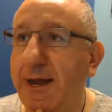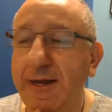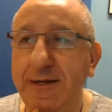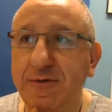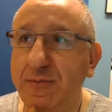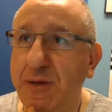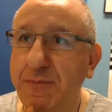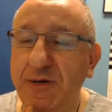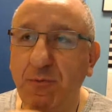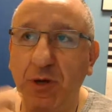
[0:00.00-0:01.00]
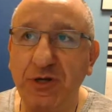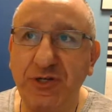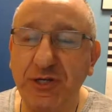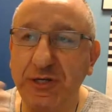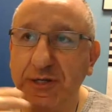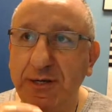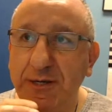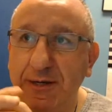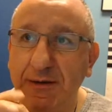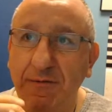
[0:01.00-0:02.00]
I remember watching
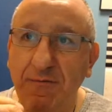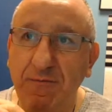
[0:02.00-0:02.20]
uh,